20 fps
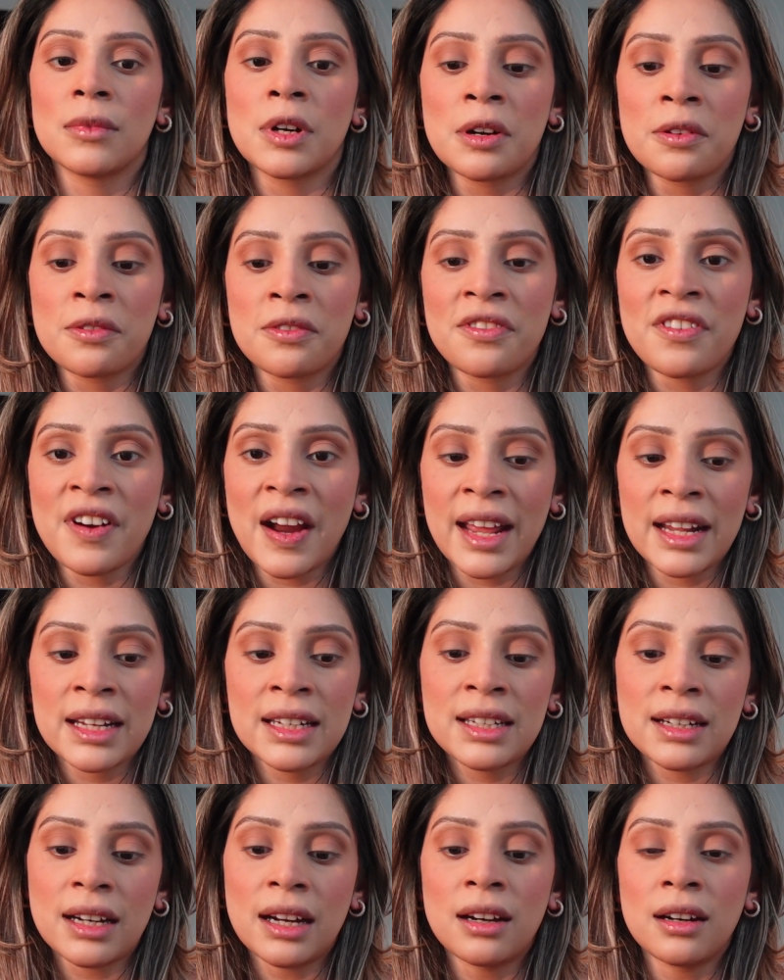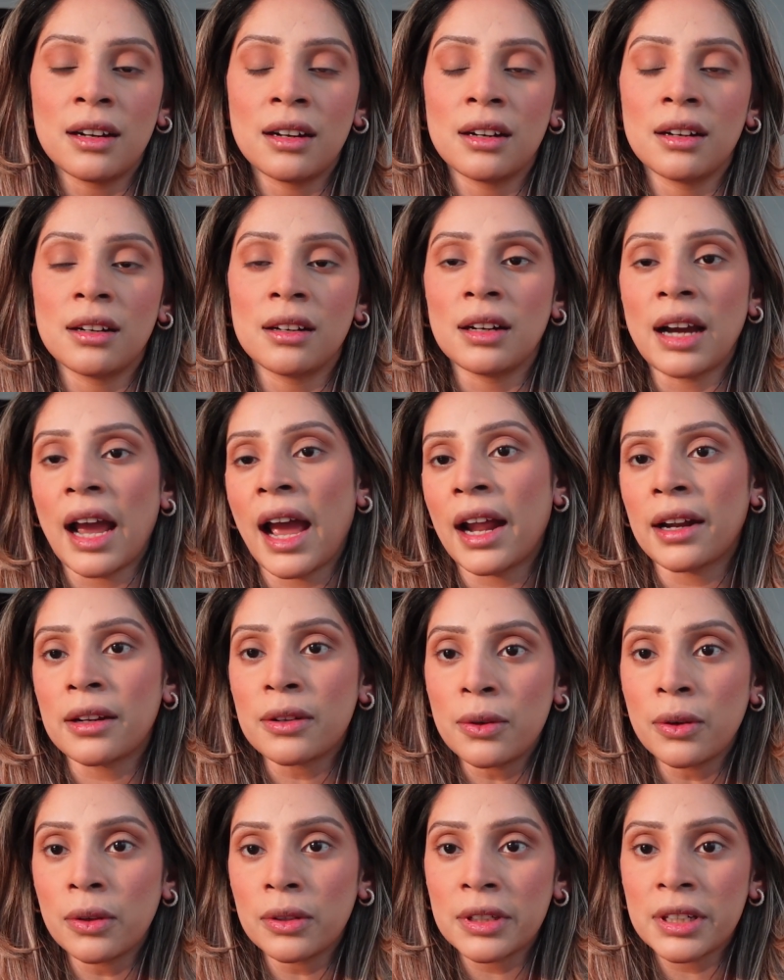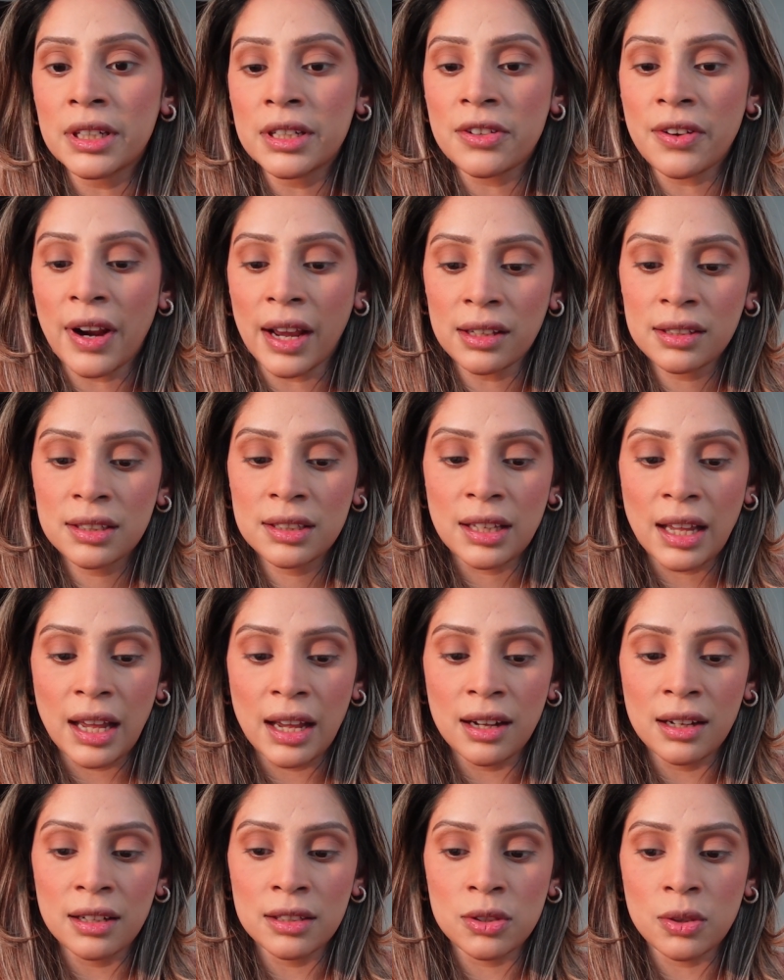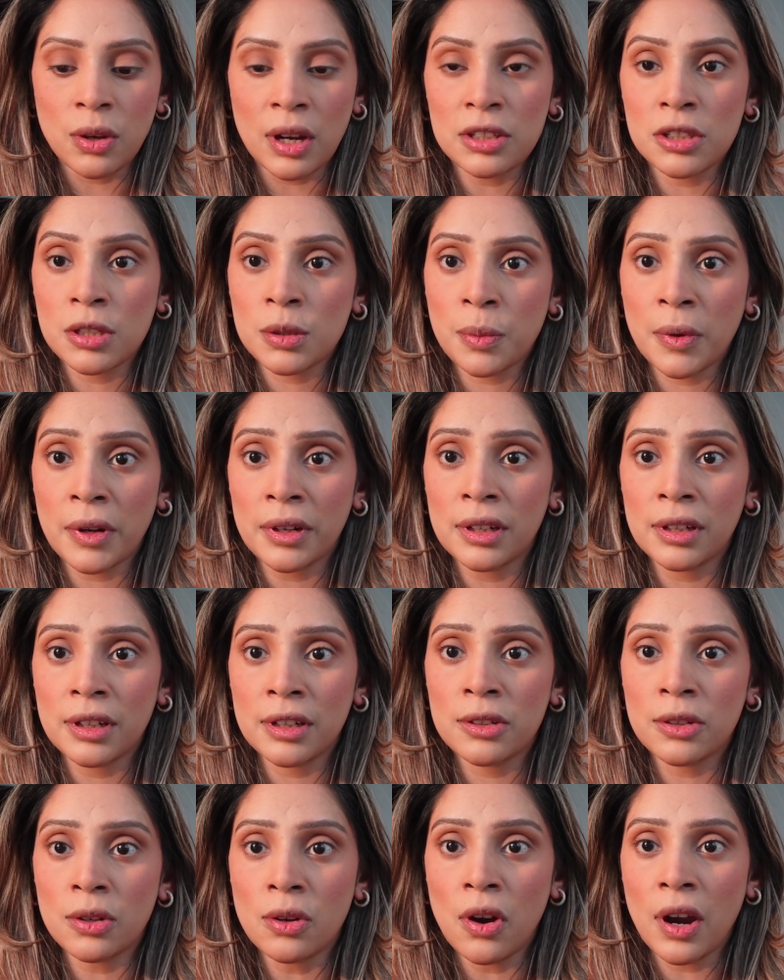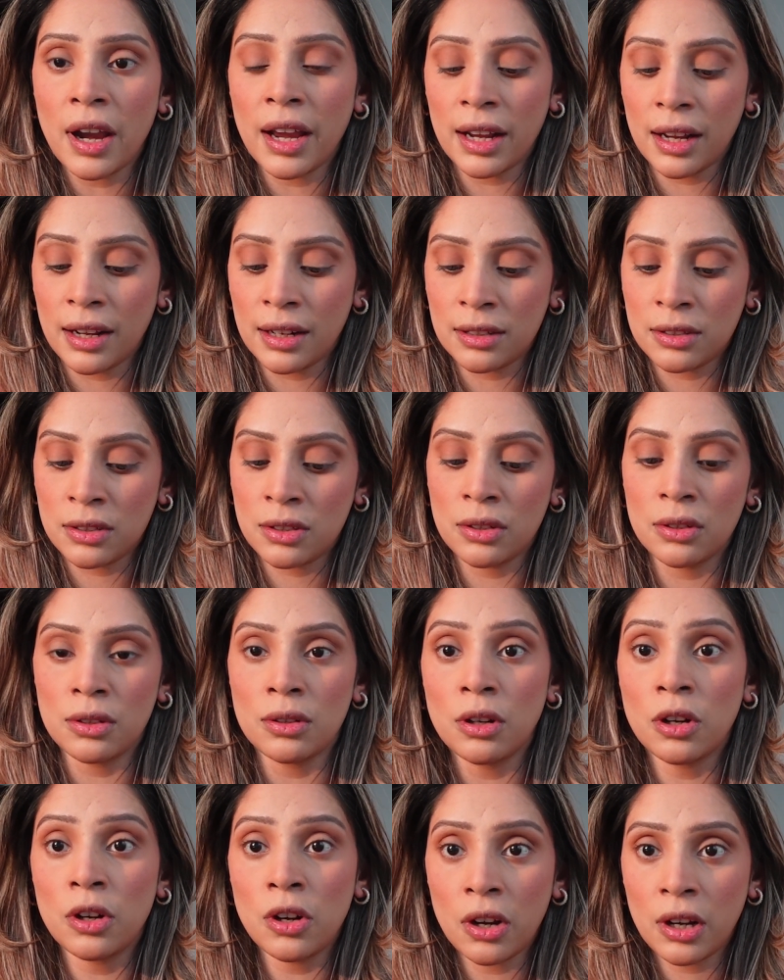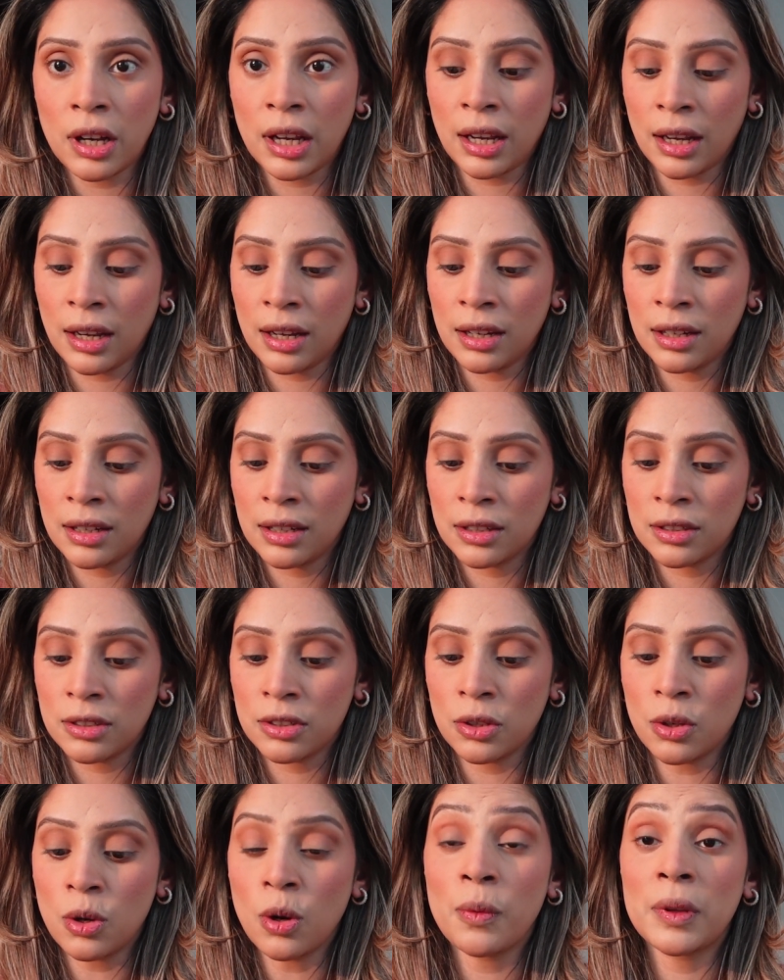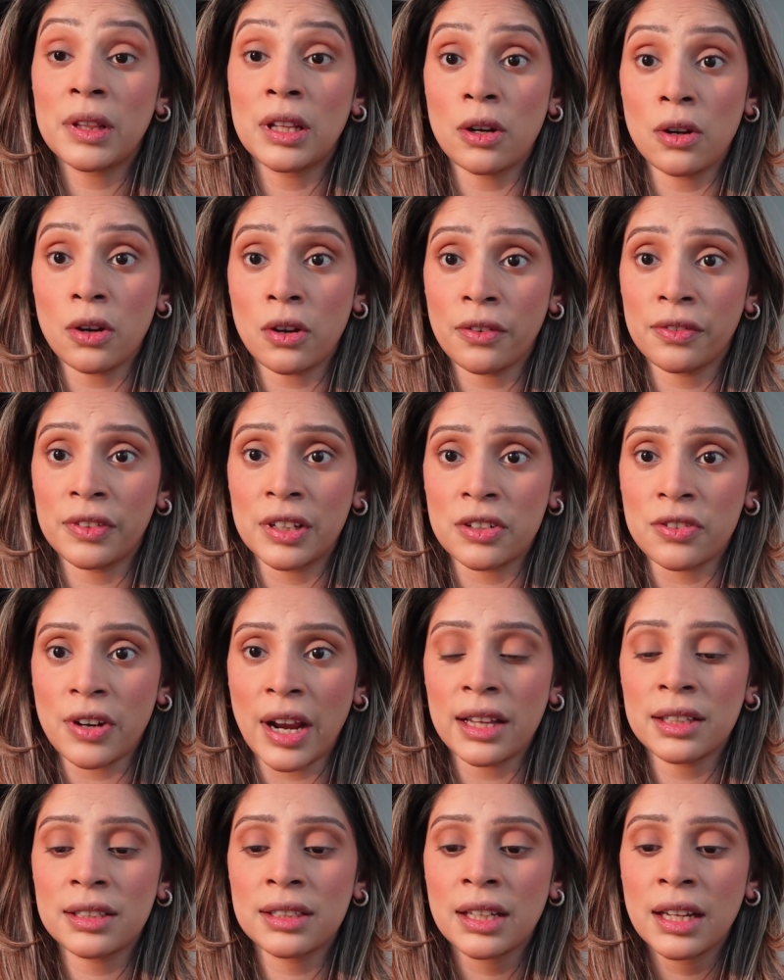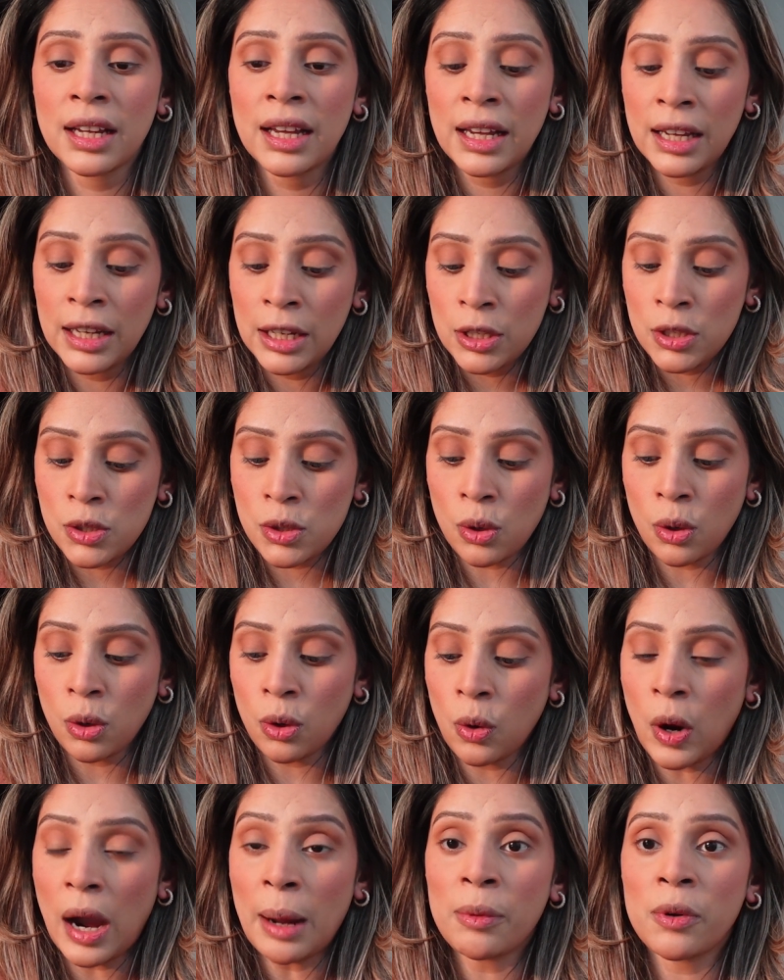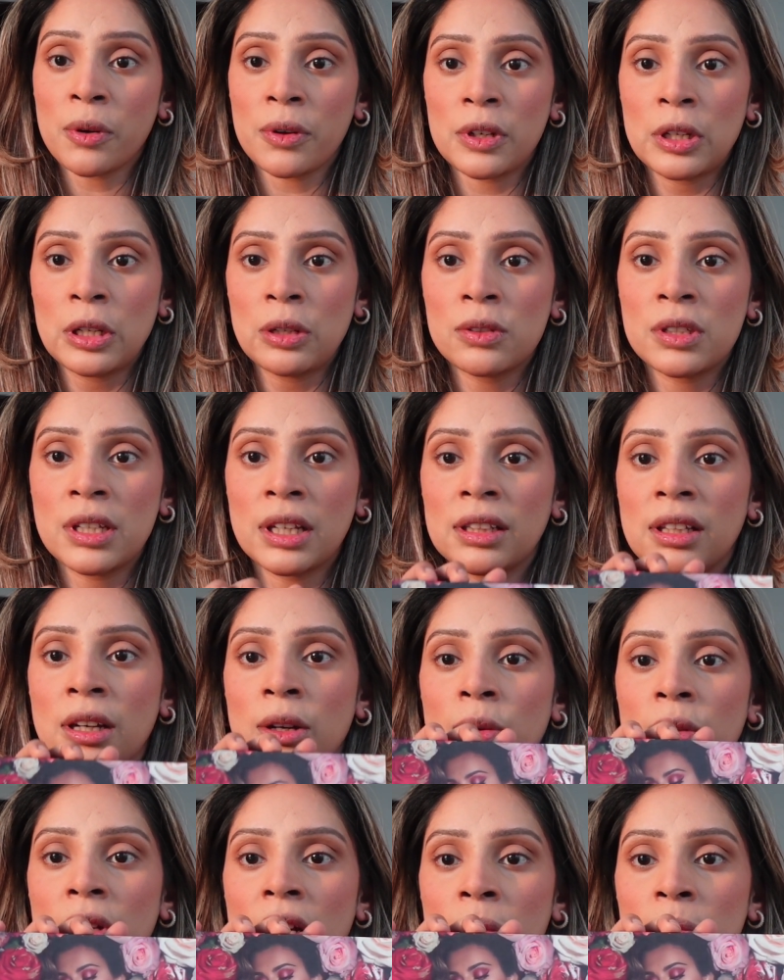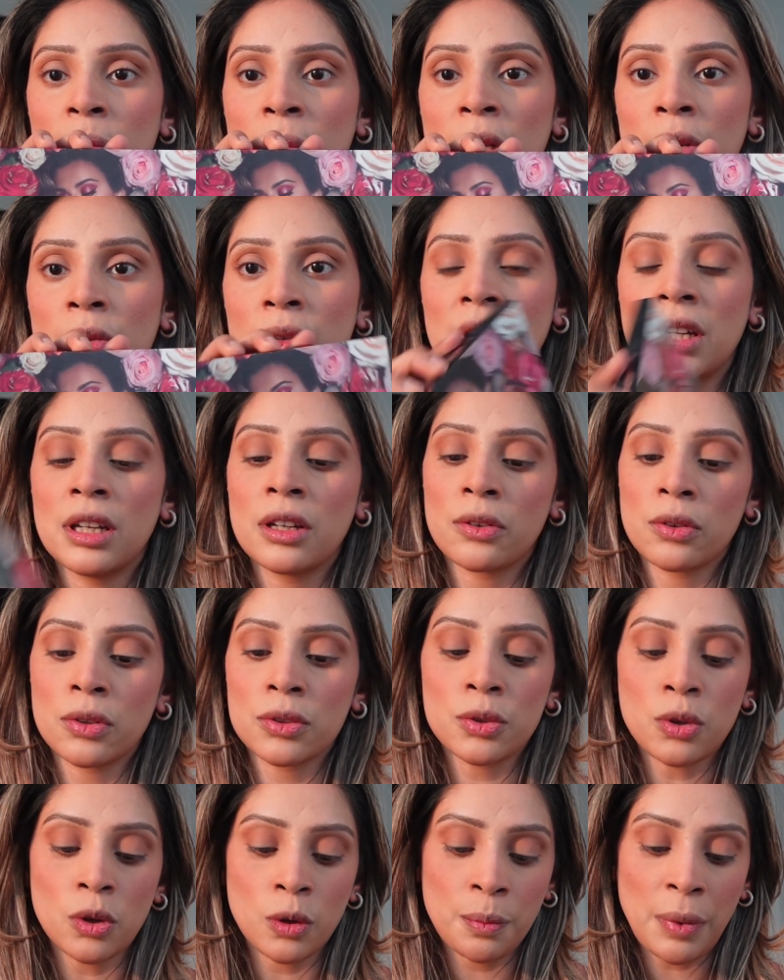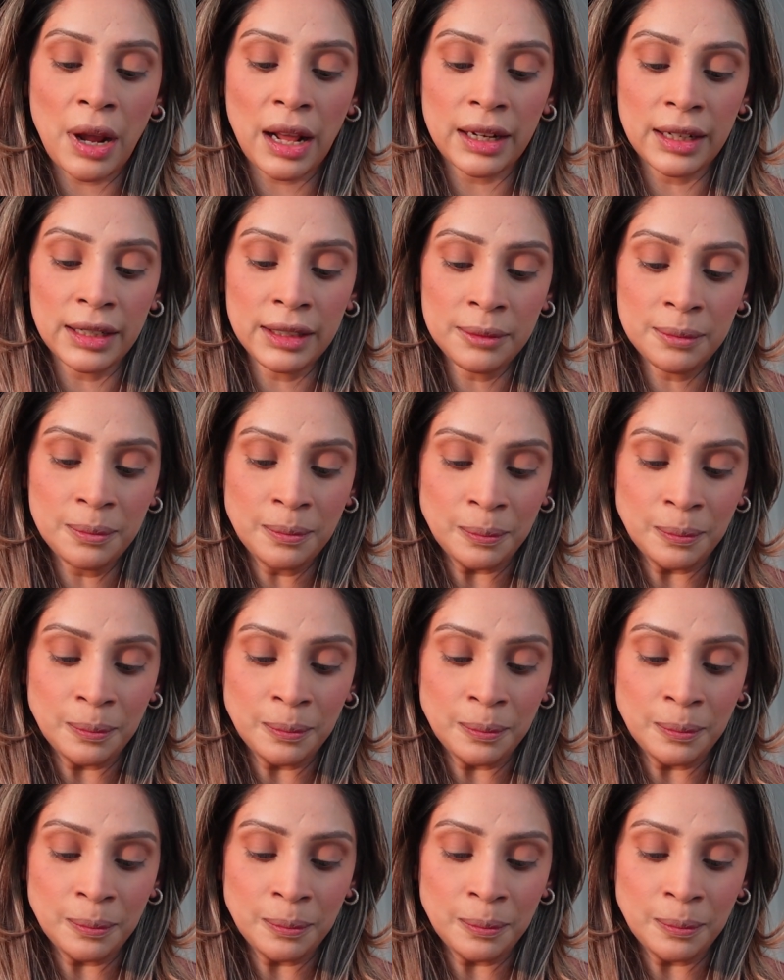red and golden dress. So I just wanted it to go ahead to go with the look of the dress. So I'm using the Huda Beauty Rose Gold palette,